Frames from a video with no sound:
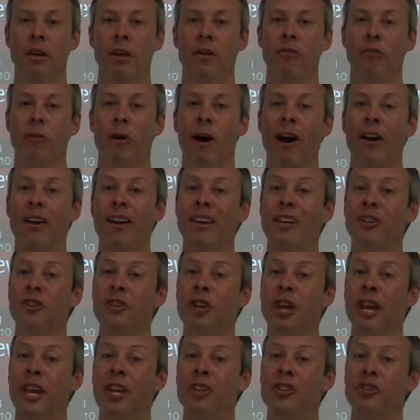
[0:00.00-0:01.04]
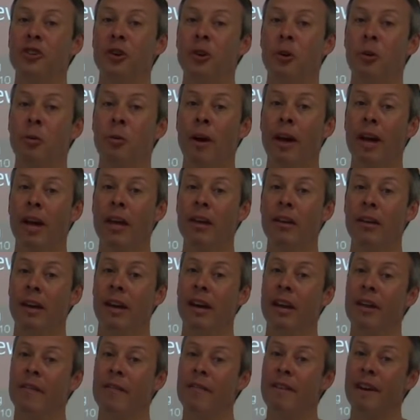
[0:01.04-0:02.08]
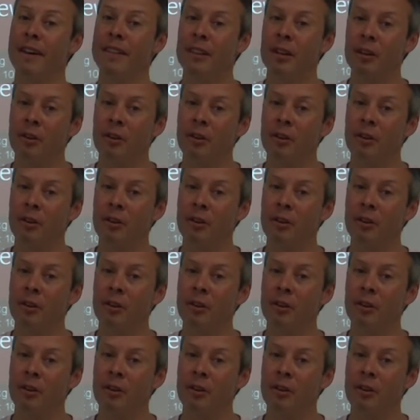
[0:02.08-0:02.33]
So how are you going to change your weight? You got to affect